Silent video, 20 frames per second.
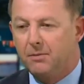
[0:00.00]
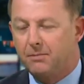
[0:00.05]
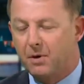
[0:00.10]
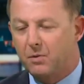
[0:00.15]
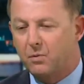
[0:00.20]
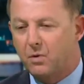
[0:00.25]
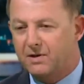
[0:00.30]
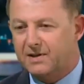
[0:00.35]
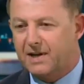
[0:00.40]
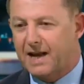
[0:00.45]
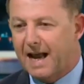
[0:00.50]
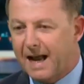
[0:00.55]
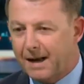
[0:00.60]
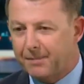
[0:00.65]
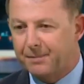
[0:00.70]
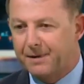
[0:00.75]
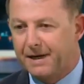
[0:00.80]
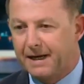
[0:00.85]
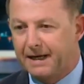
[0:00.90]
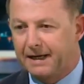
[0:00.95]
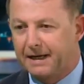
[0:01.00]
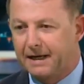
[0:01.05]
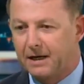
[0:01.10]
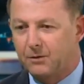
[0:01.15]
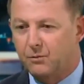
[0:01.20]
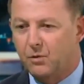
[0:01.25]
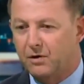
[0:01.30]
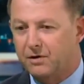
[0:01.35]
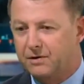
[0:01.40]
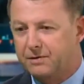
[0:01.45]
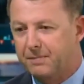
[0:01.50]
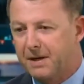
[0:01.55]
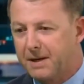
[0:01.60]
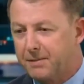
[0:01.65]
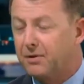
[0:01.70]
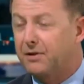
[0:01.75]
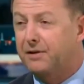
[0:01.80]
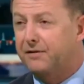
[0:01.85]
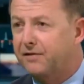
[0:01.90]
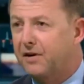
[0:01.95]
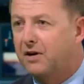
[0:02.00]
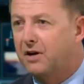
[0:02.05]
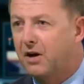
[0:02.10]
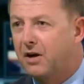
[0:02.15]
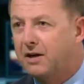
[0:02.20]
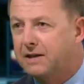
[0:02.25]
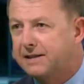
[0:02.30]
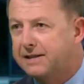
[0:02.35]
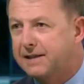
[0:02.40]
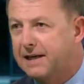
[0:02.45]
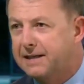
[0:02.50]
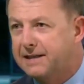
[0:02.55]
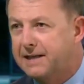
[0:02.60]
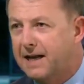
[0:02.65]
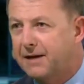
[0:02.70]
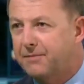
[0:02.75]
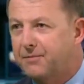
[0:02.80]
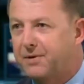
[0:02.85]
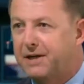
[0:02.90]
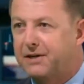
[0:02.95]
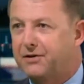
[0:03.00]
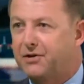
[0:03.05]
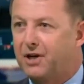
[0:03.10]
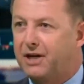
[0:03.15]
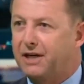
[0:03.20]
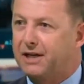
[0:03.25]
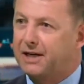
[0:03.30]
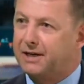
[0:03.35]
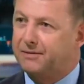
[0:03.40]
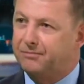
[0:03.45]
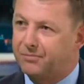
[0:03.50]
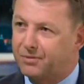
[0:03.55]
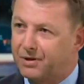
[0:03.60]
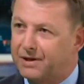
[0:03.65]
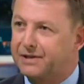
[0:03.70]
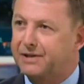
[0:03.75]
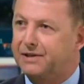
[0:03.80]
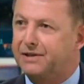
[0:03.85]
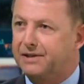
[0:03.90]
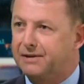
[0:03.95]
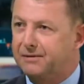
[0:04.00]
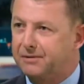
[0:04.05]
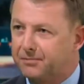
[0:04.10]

But what's happening, and what people on the front line say is happening in prisons,